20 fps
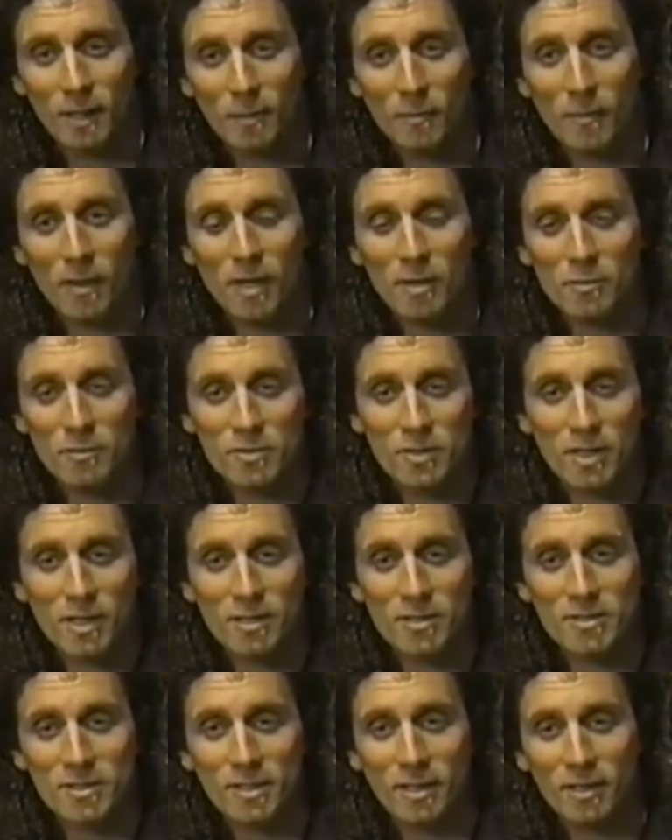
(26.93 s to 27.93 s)
like one of the
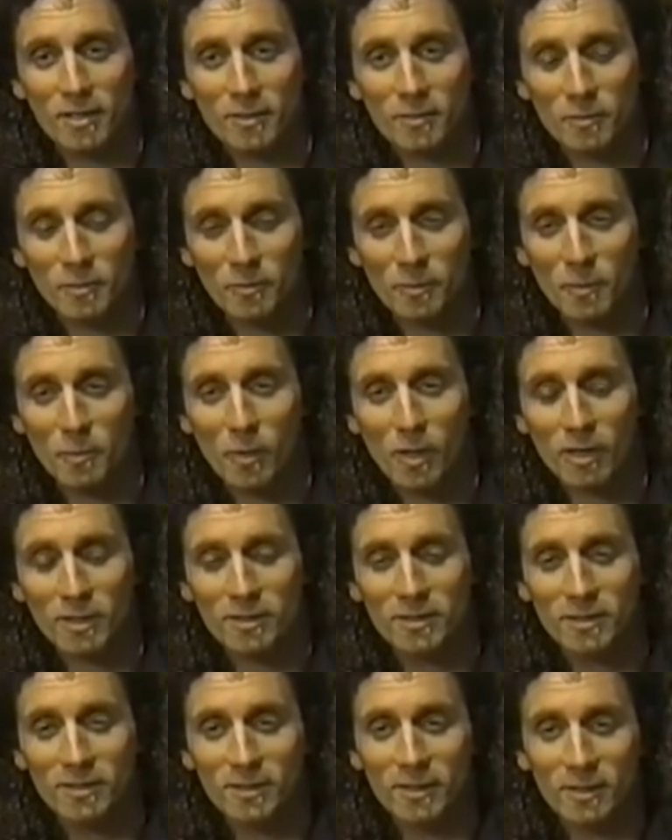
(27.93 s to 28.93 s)
fashion industry's
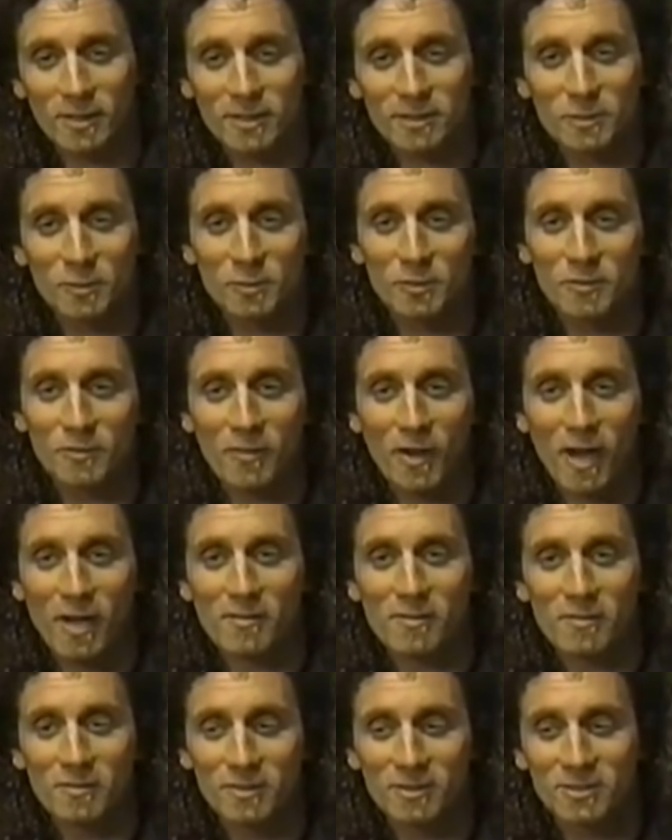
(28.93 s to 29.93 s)
best kept
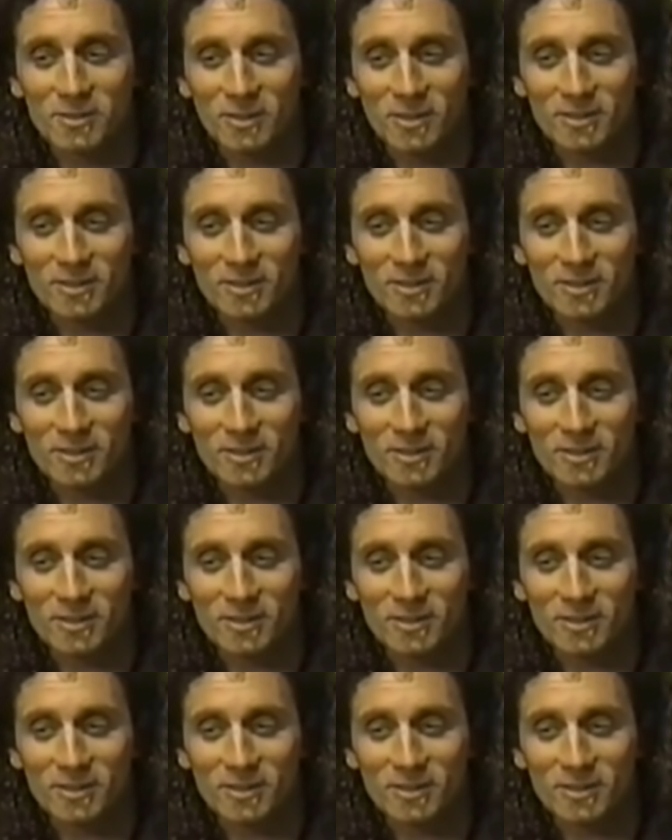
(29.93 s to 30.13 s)
secrets.